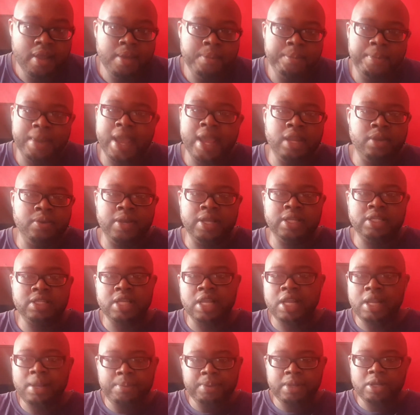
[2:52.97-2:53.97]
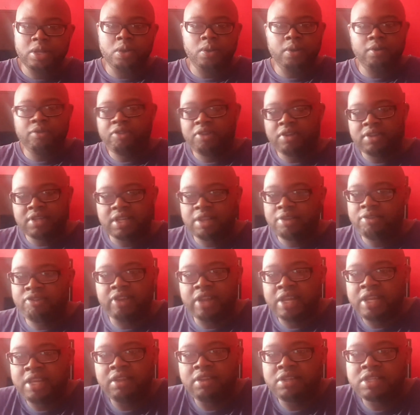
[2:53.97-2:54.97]
But anyways, yeah, let me know
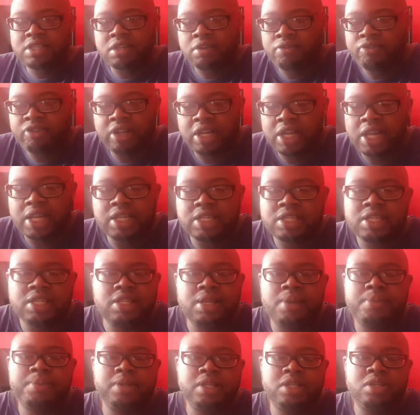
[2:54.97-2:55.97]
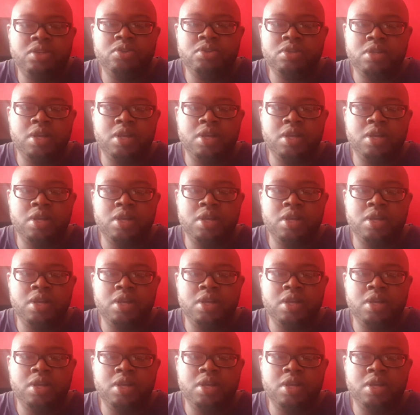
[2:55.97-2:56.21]
if something like this has happened to you.